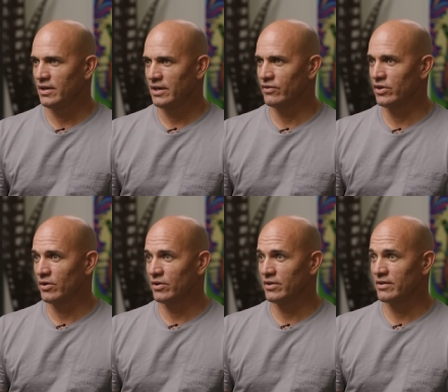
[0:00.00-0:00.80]
Even
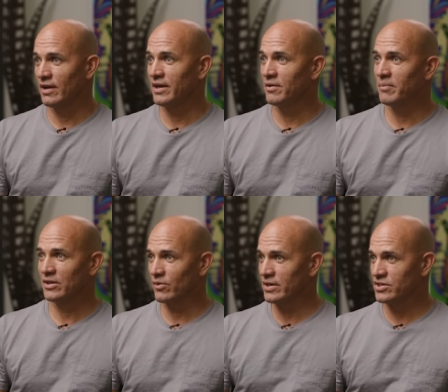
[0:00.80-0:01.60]
though I, I didn't
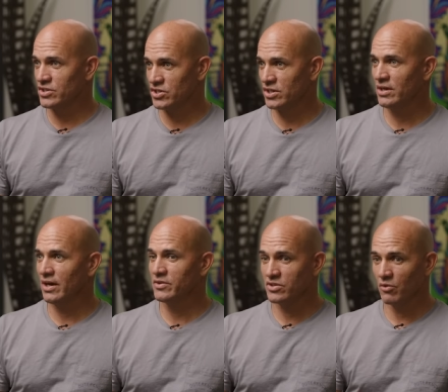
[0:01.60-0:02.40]
make the right decision,
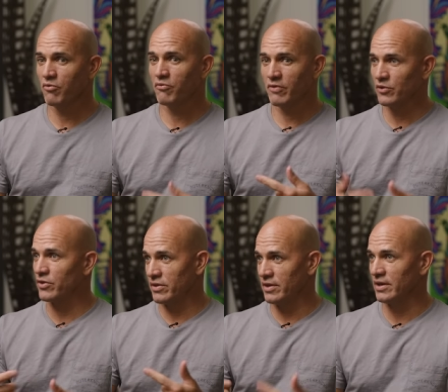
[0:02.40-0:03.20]
I still felt
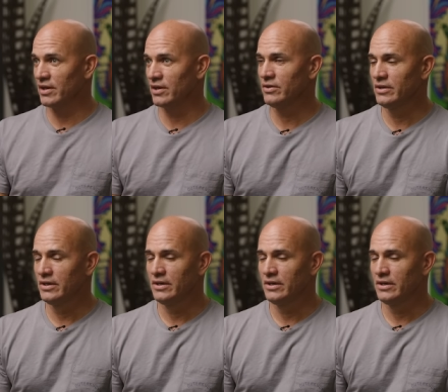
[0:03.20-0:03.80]
the thing, you know?